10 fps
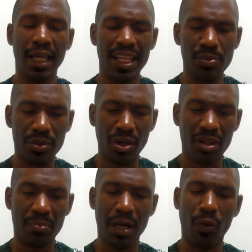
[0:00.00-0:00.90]
and you would
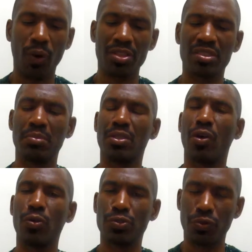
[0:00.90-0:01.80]
talk about what are some of the
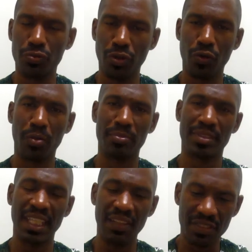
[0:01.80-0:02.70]
cultural norms or
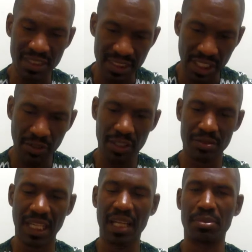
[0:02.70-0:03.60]
even
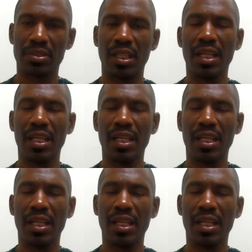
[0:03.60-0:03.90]
stereotypes